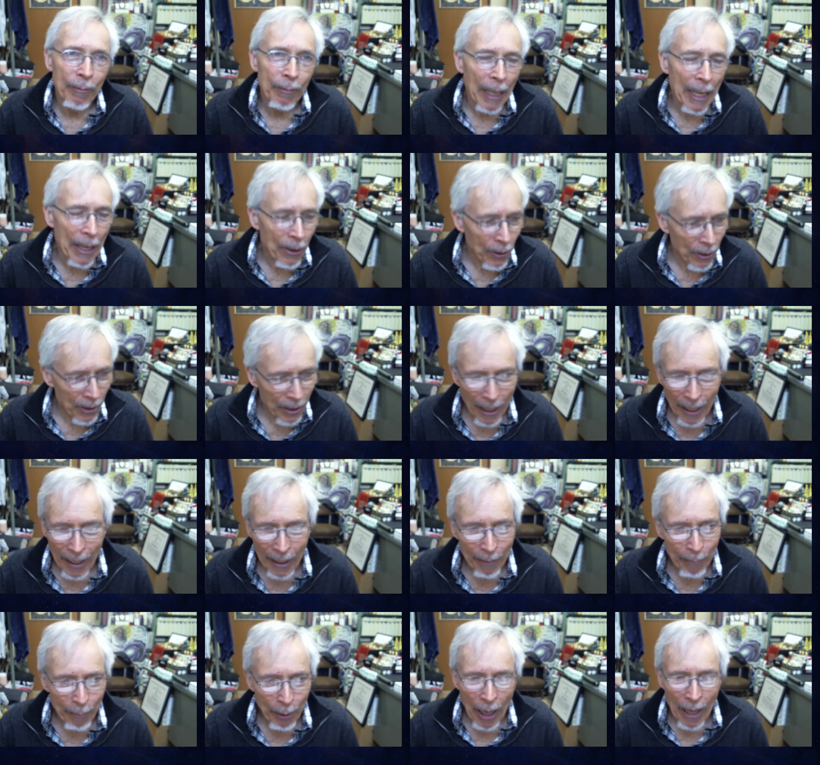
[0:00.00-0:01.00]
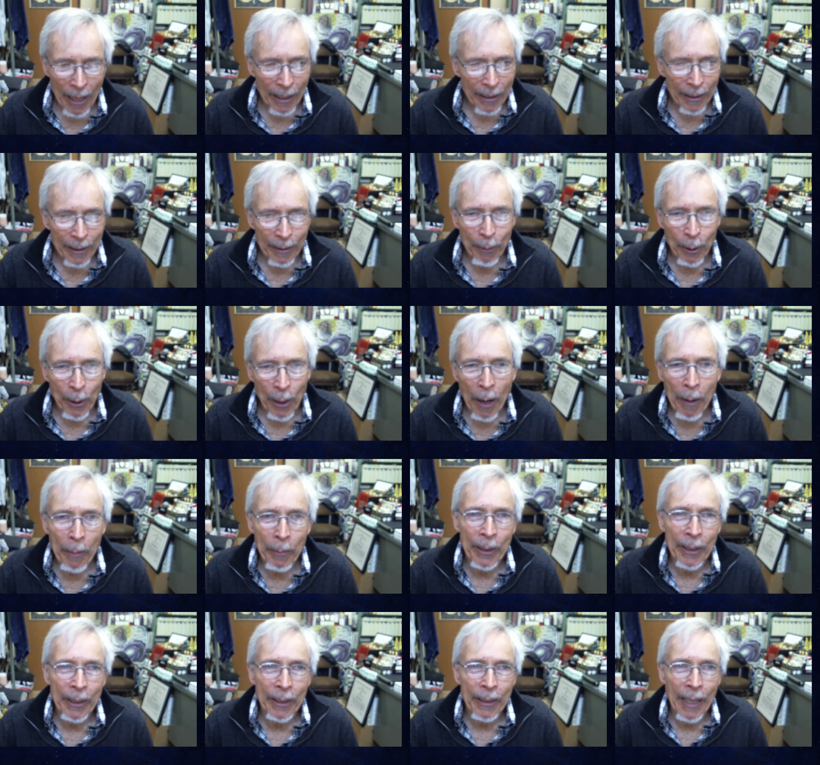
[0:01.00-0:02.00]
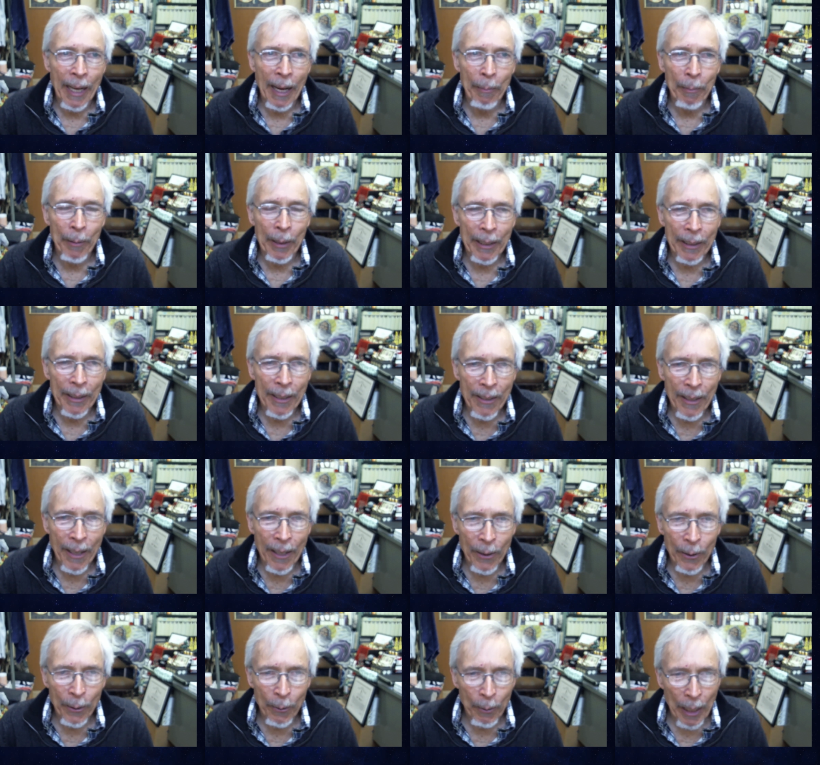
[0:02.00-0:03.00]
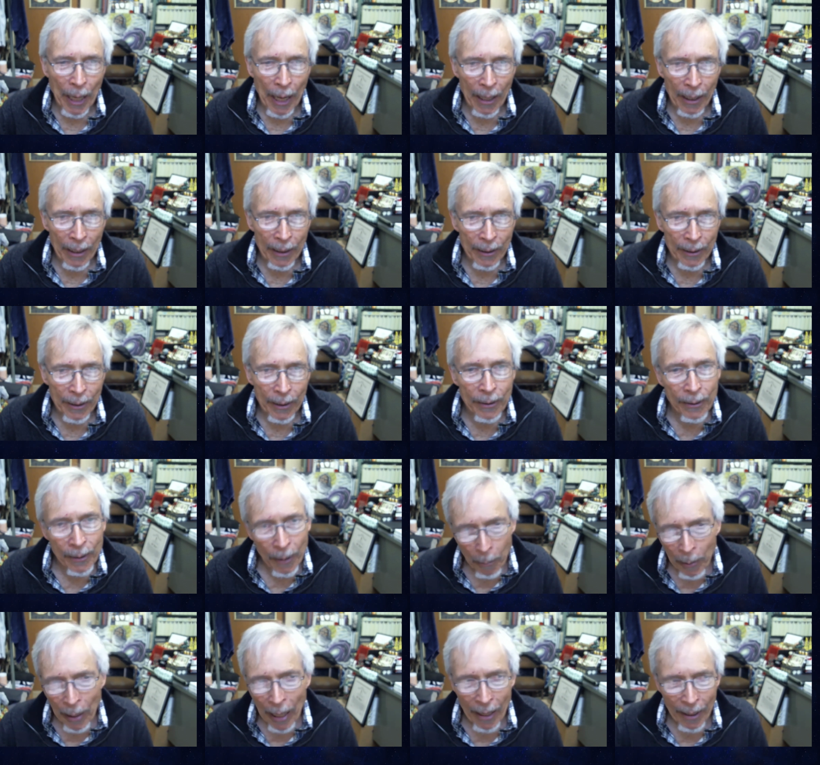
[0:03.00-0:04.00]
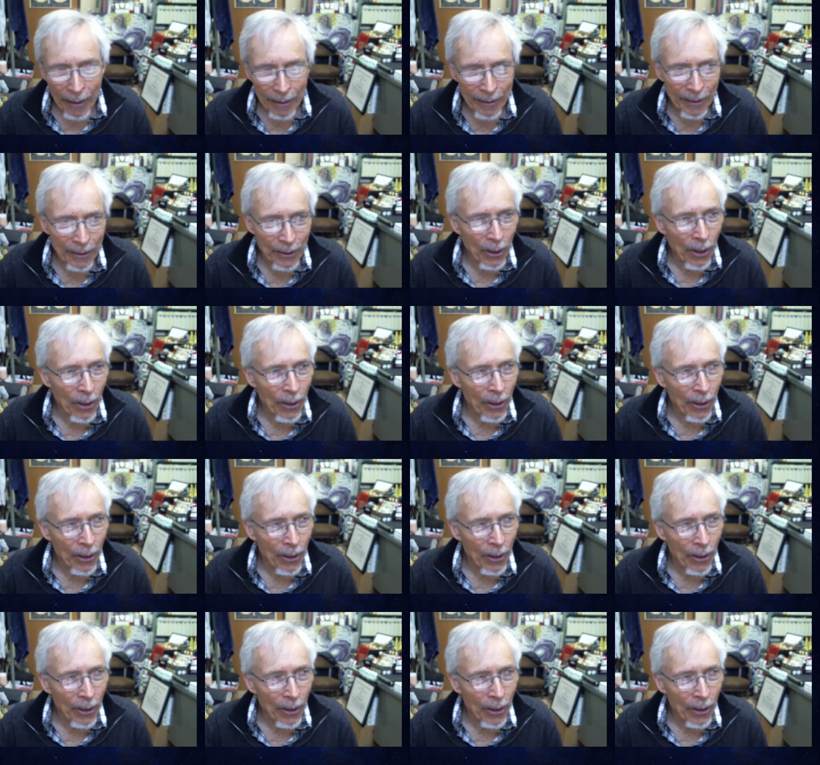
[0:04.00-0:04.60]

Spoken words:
energetic, violent phenomena happening in the center of galaxies, some galaxies, not